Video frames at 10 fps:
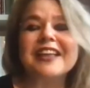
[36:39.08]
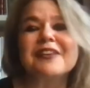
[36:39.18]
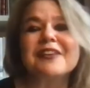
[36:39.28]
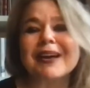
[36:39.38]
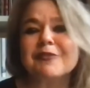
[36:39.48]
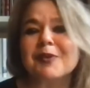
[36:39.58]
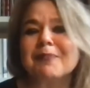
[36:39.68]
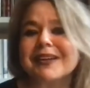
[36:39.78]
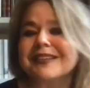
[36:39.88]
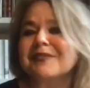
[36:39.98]
in the back of my
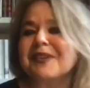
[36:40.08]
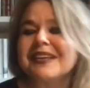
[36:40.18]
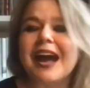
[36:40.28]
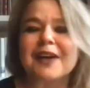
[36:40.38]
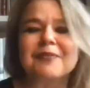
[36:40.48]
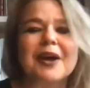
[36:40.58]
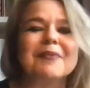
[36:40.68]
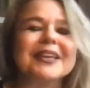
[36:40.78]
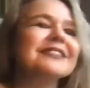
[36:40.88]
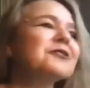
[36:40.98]
mind, I'm I'm
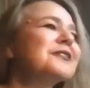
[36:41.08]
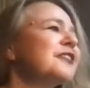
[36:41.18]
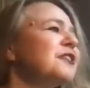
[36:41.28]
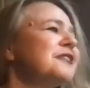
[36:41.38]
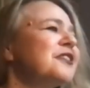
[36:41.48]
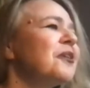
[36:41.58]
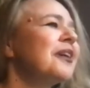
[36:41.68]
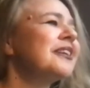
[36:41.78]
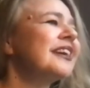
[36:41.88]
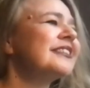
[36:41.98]
coming in also to
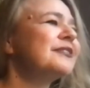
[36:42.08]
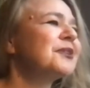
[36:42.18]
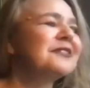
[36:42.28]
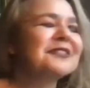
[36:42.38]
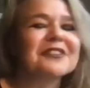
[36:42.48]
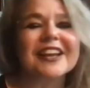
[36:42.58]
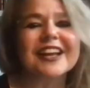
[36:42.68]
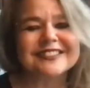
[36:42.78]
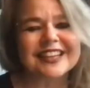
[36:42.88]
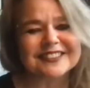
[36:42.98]
I, I suppose to the
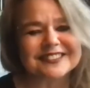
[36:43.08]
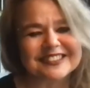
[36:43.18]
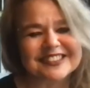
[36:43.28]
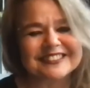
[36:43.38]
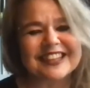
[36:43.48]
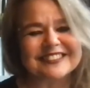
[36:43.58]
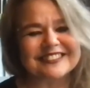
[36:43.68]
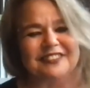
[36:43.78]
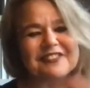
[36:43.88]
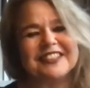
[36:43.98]
lighthouse and the
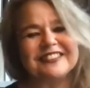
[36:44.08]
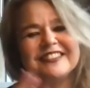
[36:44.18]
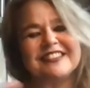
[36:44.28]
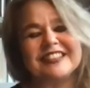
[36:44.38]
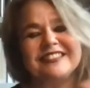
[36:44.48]
sense of these, uh-huh.